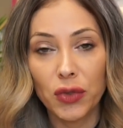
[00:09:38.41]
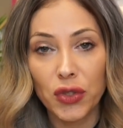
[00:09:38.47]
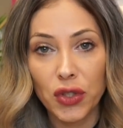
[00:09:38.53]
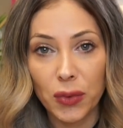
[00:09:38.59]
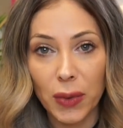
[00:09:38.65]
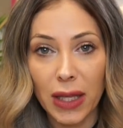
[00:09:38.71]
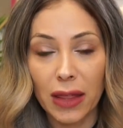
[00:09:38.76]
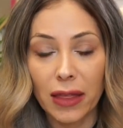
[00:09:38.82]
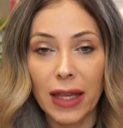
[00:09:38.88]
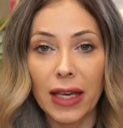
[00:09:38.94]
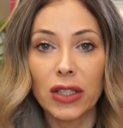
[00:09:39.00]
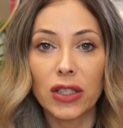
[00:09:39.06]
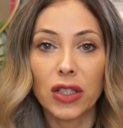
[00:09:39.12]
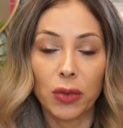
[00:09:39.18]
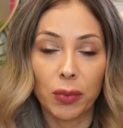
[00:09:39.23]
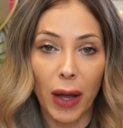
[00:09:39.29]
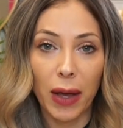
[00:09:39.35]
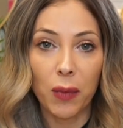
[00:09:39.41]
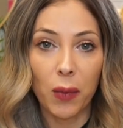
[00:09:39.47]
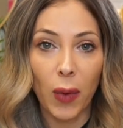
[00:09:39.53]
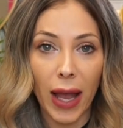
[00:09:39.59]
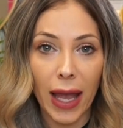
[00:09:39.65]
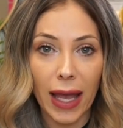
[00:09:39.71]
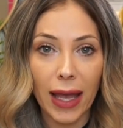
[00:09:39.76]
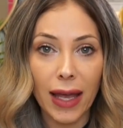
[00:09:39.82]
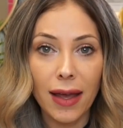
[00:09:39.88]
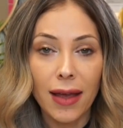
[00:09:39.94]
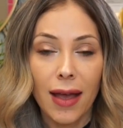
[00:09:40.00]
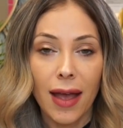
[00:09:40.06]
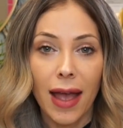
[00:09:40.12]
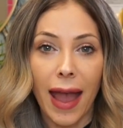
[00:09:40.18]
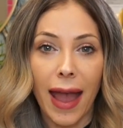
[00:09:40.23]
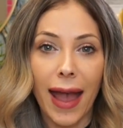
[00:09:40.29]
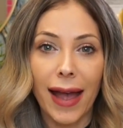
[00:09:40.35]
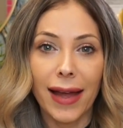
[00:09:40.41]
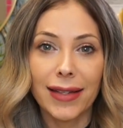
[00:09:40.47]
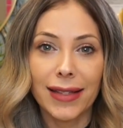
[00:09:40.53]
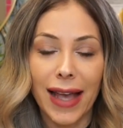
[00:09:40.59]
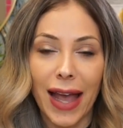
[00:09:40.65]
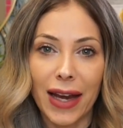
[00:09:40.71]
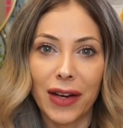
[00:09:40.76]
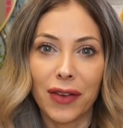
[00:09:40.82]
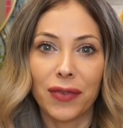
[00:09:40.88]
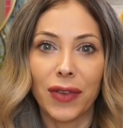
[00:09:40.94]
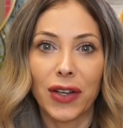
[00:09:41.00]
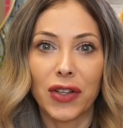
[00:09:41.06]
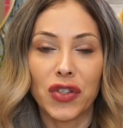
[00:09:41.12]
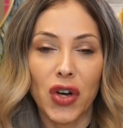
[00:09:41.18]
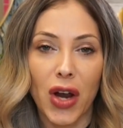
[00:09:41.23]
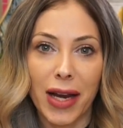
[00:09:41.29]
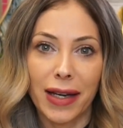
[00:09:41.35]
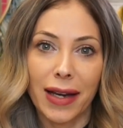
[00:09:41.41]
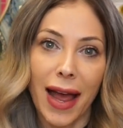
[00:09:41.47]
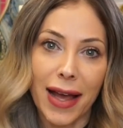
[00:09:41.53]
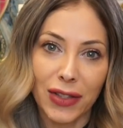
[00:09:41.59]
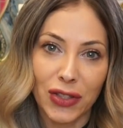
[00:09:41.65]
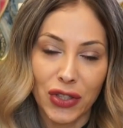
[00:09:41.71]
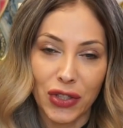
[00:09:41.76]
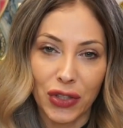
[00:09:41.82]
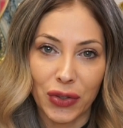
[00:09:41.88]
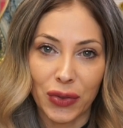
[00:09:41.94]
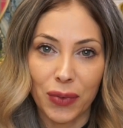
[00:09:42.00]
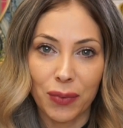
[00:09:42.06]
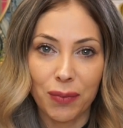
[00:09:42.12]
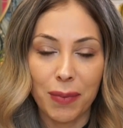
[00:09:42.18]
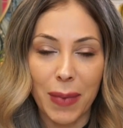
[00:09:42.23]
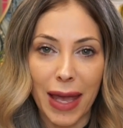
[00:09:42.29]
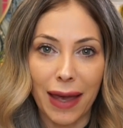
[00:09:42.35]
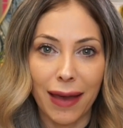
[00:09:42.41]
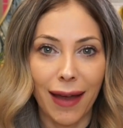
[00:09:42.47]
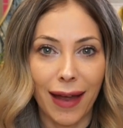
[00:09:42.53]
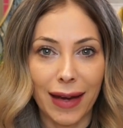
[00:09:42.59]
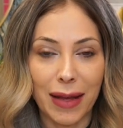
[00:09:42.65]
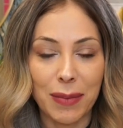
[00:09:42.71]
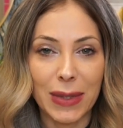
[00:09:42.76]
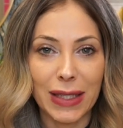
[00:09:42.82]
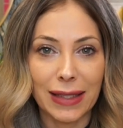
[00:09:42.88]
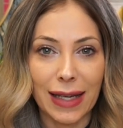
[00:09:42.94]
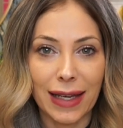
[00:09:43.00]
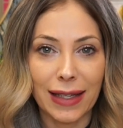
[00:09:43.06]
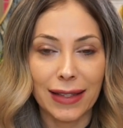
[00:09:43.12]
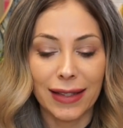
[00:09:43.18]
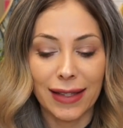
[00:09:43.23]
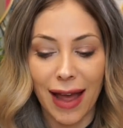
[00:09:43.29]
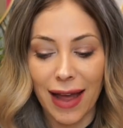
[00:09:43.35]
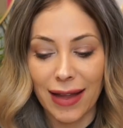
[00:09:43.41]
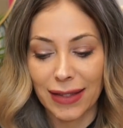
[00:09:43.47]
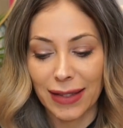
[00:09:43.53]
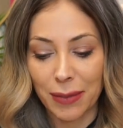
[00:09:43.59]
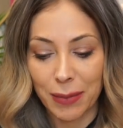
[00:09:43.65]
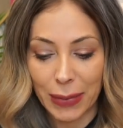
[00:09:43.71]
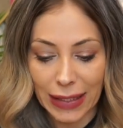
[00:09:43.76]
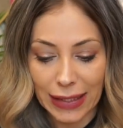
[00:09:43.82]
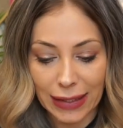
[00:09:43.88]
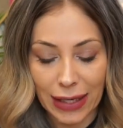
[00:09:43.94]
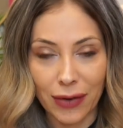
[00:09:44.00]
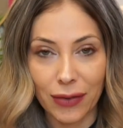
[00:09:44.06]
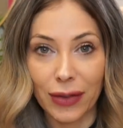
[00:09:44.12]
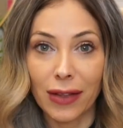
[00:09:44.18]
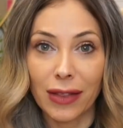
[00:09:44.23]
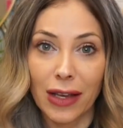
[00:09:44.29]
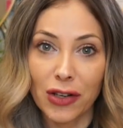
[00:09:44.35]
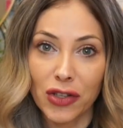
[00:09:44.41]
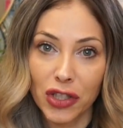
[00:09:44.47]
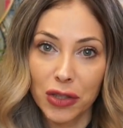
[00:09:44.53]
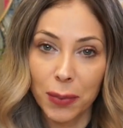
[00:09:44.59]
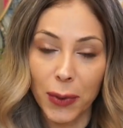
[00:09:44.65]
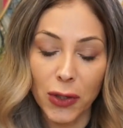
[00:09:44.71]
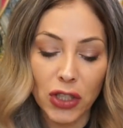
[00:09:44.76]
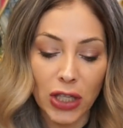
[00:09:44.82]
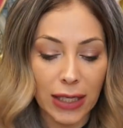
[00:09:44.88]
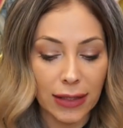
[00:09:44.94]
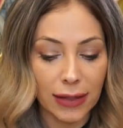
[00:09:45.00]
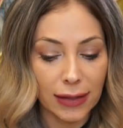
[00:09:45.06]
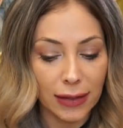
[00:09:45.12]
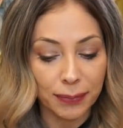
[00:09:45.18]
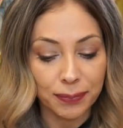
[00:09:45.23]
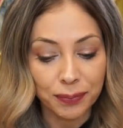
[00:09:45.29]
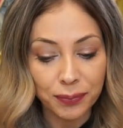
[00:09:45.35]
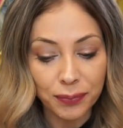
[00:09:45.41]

doing things the right way and kind of like try not to make any mistakes on somebody's hair that they just purchased.